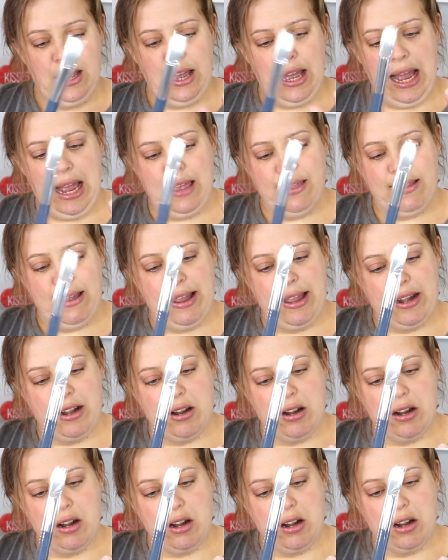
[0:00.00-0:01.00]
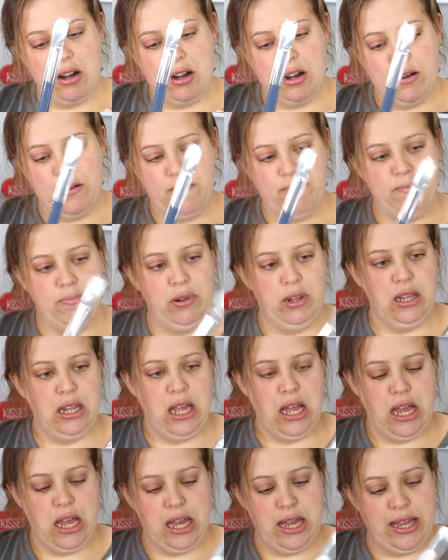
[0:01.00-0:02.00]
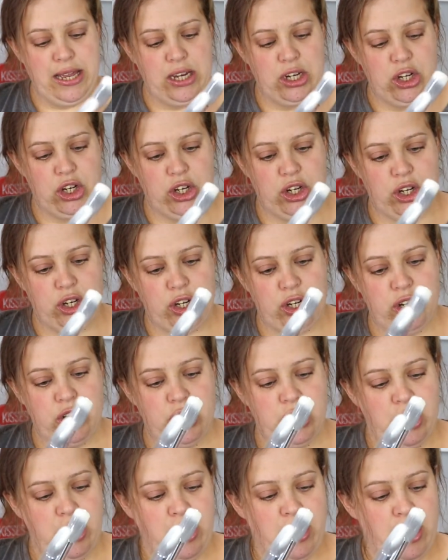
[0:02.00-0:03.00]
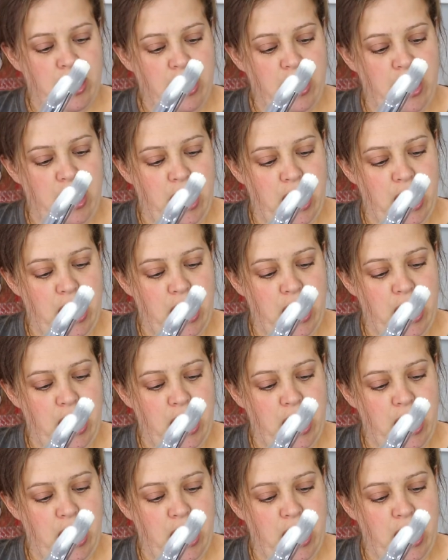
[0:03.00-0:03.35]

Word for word: highlighter, blush,